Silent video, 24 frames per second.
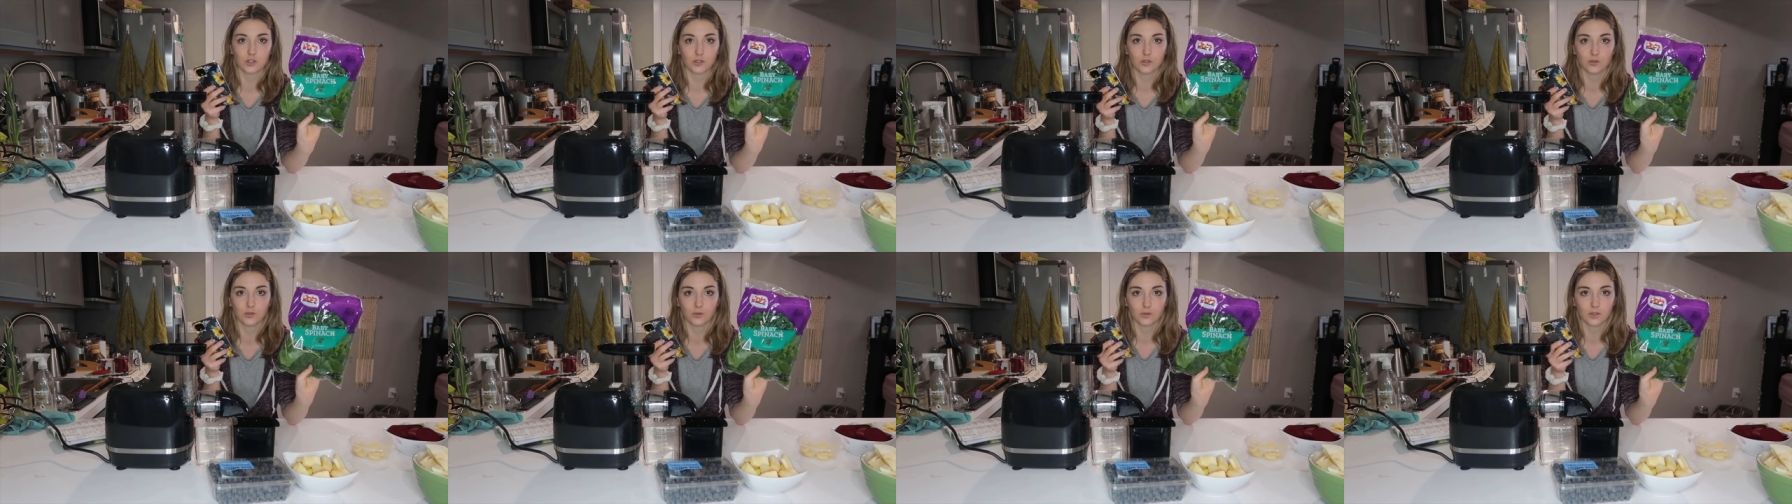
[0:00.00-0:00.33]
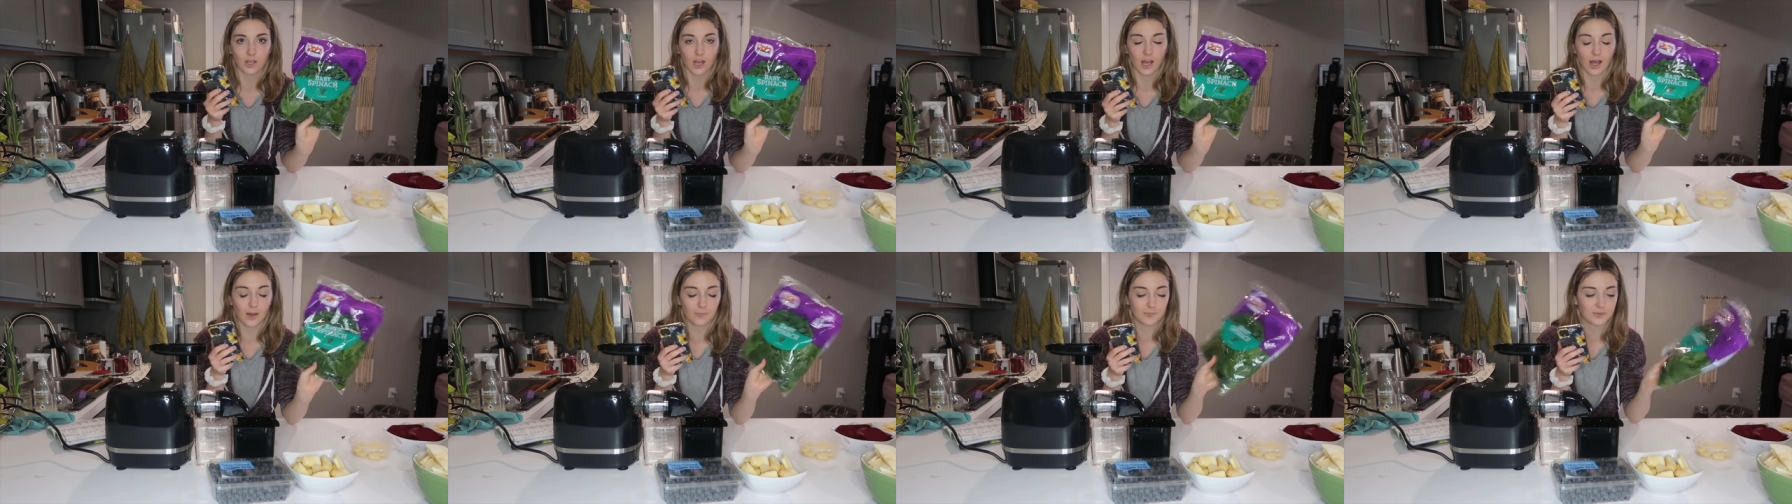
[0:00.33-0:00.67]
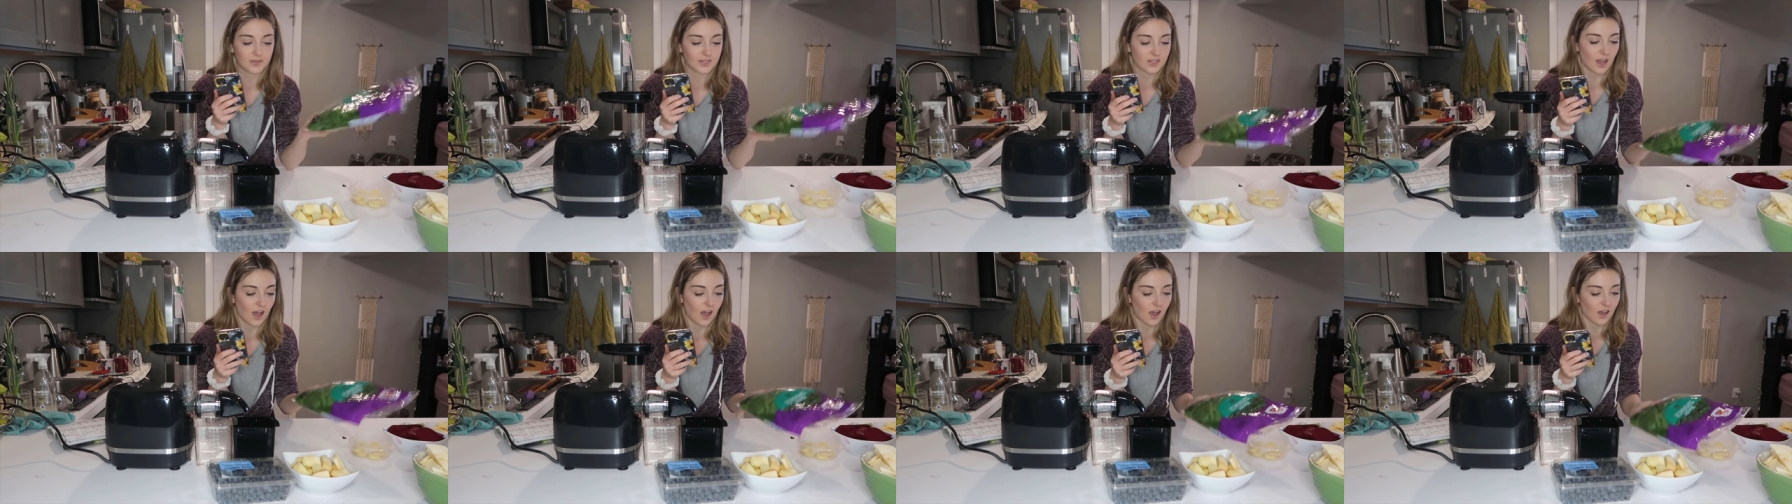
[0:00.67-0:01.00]
two
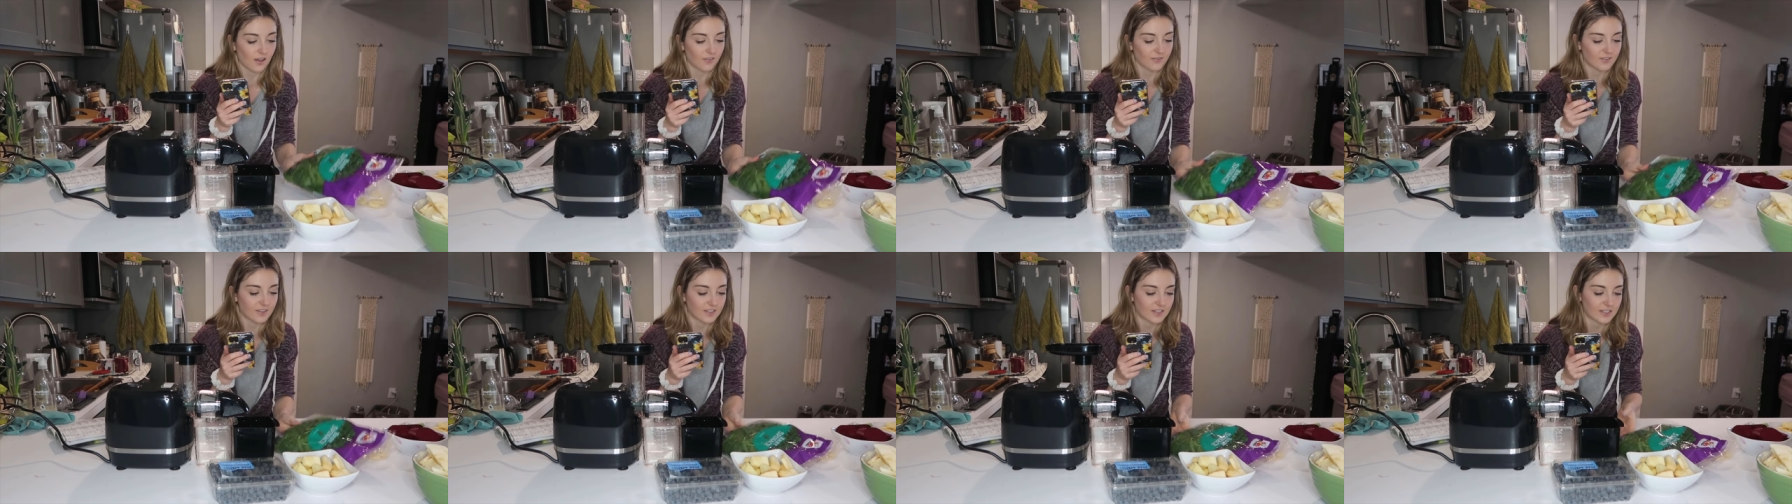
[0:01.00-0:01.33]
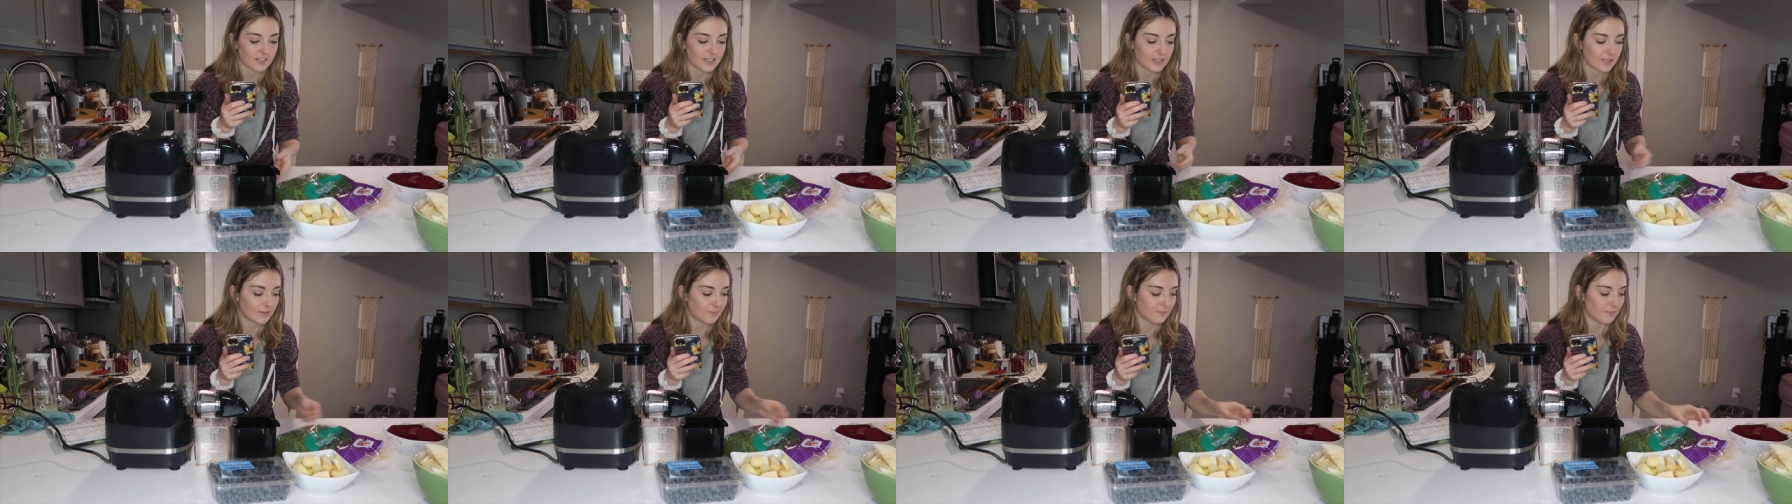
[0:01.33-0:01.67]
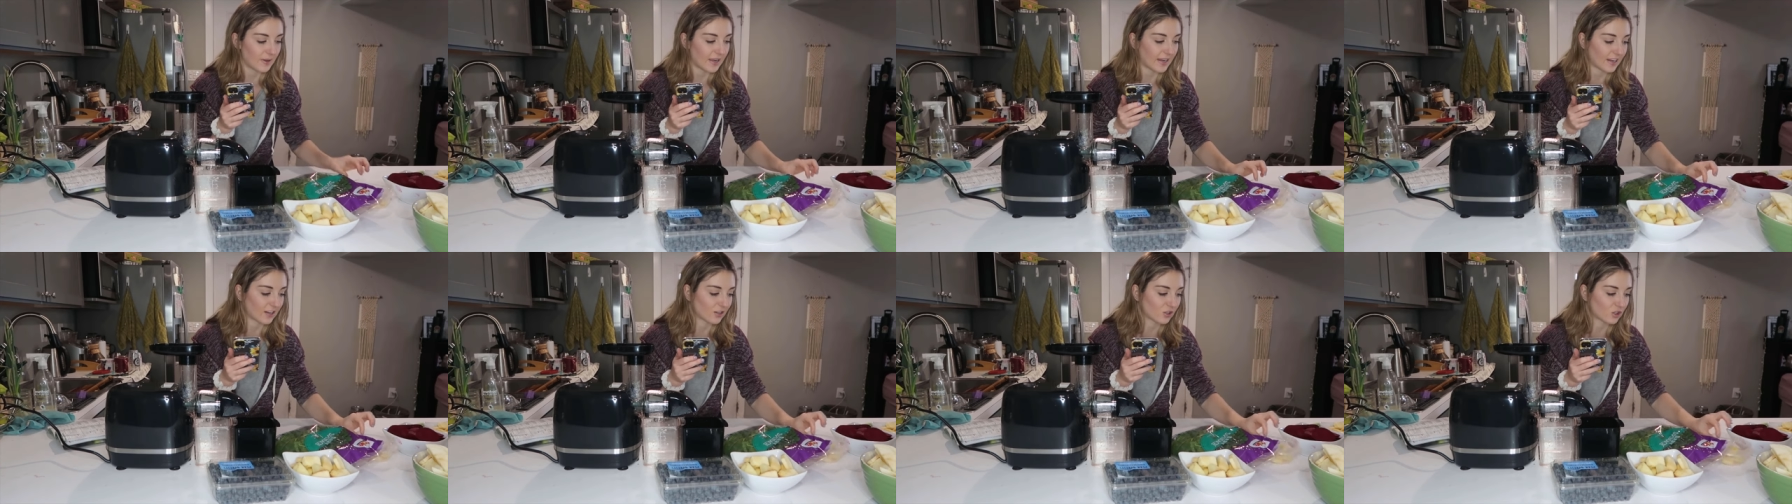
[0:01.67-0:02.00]
cups of
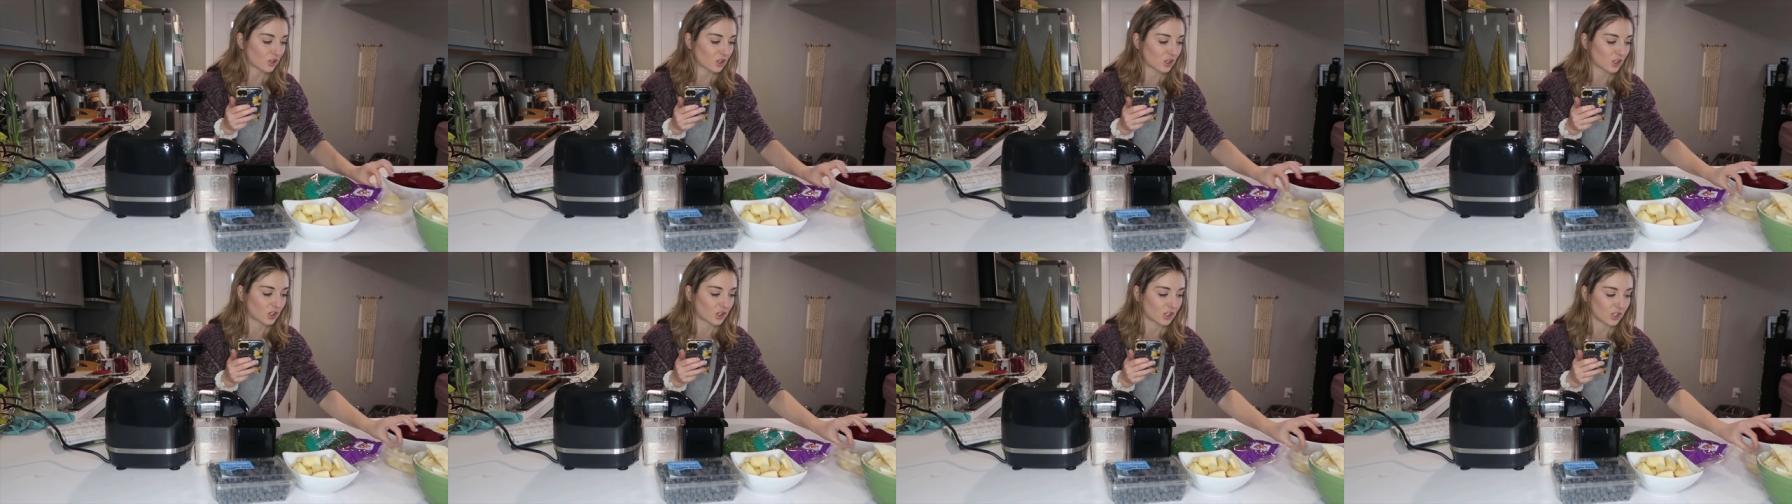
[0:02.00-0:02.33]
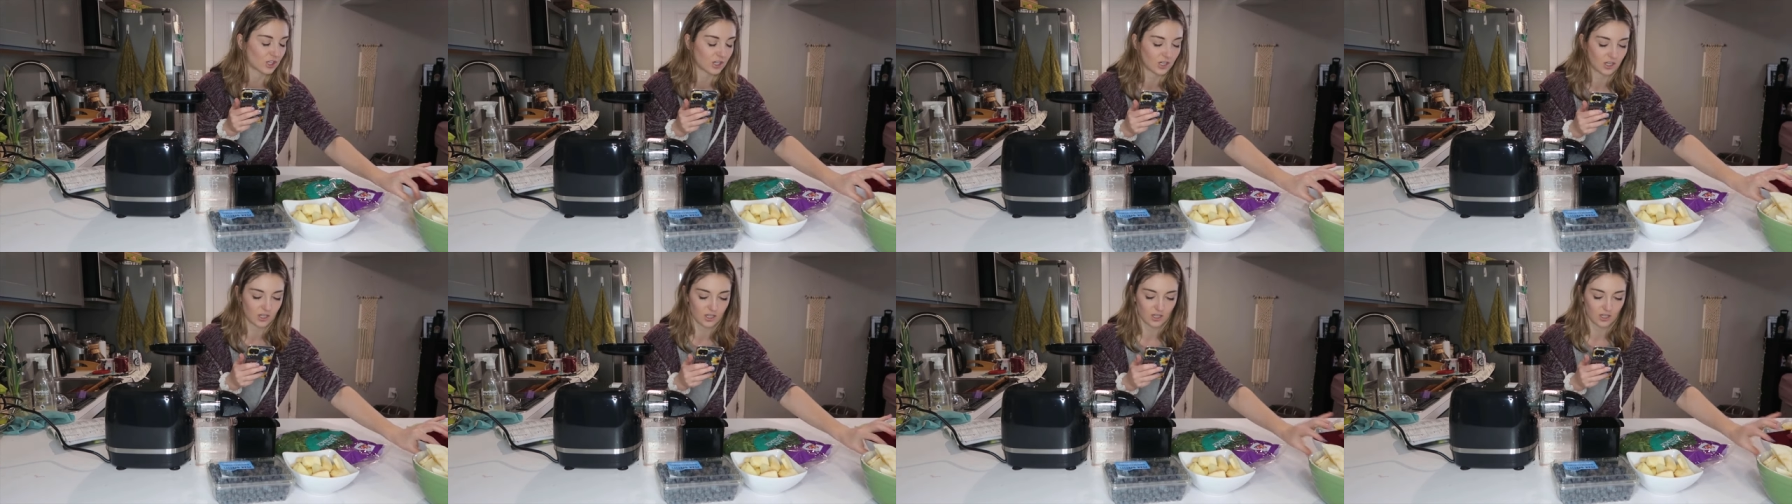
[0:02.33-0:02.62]
spinach.